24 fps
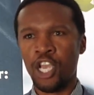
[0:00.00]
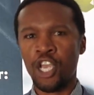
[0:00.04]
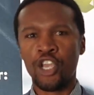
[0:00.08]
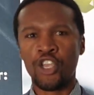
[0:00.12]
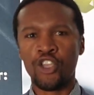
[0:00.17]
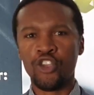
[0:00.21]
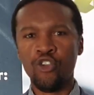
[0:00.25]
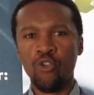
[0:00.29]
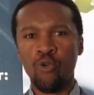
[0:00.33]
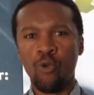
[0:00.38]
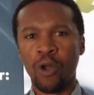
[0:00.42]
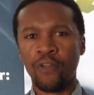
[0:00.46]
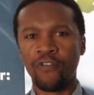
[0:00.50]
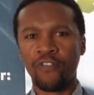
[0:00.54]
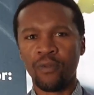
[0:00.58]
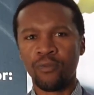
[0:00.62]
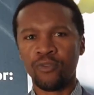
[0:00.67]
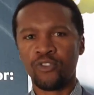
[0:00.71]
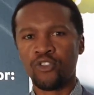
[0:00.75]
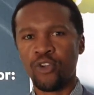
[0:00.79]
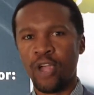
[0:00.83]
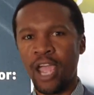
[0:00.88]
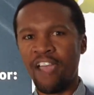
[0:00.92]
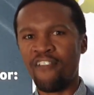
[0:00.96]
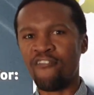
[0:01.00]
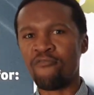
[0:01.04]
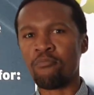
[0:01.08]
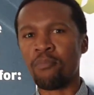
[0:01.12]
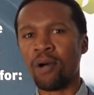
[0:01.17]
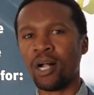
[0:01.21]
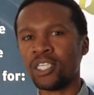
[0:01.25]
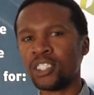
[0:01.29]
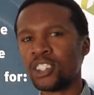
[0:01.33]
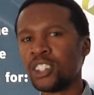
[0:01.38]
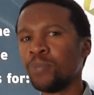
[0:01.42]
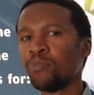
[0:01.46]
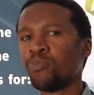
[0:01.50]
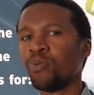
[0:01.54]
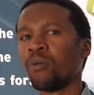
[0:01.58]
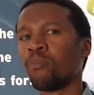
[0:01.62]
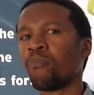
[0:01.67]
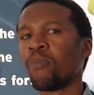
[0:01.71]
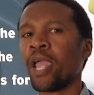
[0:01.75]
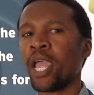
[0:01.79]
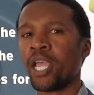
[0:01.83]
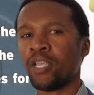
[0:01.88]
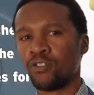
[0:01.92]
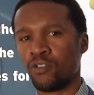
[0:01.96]
You want them to have multiple
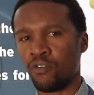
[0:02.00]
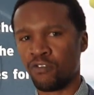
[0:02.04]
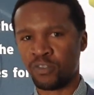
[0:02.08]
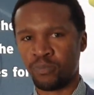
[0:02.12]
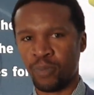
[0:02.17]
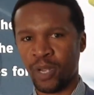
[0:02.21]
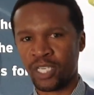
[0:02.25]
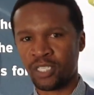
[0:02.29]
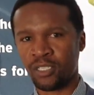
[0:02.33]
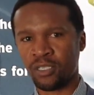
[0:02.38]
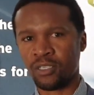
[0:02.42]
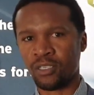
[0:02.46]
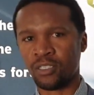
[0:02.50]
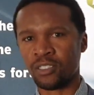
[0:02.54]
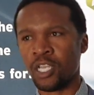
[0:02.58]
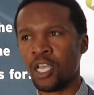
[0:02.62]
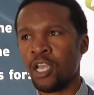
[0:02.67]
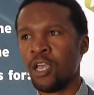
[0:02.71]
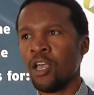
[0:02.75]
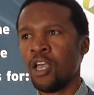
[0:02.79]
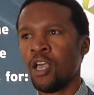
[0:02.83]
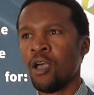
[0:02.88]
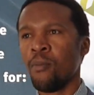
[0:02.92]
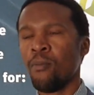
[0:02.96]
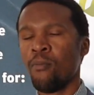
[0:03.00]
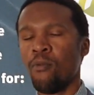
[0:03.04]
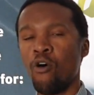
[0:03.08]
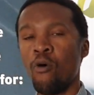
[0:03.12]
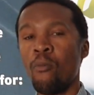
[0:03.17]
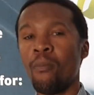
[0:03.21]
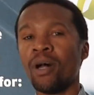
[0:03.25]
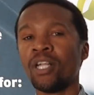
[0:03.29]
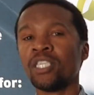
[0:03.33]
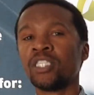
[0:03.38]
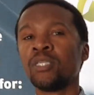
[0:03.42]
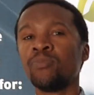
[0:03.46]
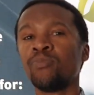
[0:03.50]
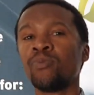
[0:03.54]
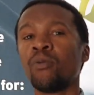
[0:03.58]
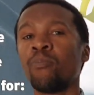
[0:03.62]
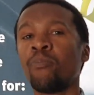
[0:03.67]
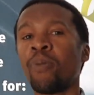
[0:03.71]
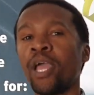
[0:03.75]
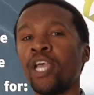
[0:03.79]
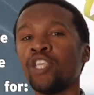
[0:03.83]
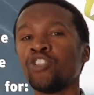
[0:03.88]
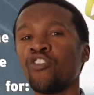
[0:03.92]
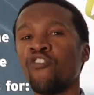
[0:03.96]
pairs of spectacles or multiple
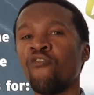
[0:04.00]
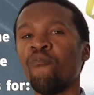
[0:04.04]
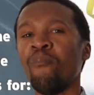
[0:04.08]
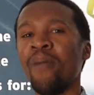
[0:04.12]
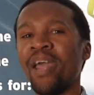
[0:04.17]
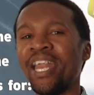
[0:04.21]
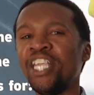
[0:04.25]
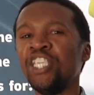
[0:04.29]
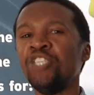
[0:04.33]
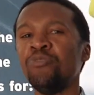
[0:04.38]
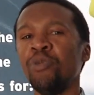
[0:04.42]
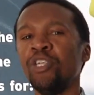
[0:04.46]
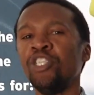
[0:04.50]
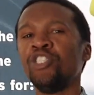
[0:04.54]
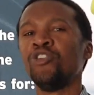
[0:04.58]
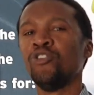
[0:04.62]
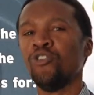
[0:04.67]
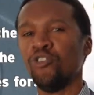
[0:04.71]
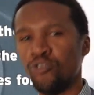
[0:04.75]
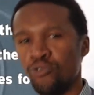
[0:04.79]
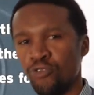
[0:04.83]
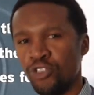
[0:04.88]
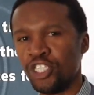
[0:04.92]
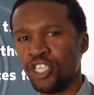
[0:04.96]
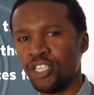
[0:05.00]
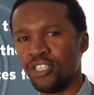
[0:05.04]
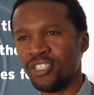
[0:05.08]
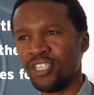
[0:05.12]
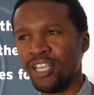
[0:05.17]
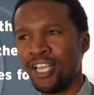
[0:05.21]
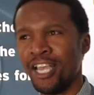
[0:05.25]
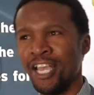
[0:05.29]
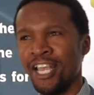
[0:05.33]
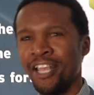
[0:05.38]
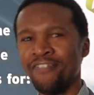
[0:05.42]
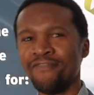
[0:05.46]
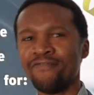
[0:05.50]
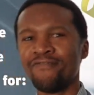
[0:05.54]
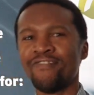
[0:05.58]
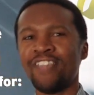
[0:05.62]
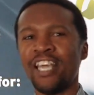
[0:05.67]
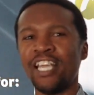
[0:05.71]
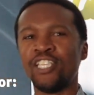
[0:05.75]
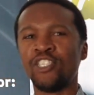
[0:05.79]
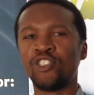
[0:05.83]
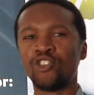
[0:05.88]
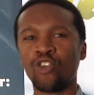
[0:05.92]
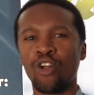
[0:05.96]
pairs of management solutions
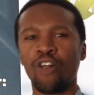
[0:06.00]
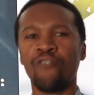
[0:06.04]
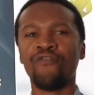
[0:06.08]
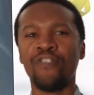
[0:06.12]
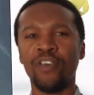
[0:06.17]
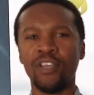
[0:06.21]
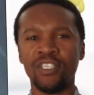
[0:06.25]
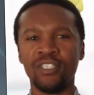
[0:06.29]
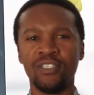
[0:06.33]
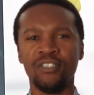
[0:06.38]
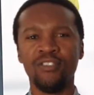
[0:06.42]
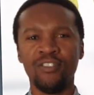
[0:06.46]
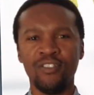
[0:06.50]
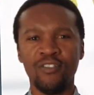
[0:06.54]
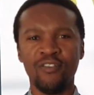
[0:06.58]
that solve the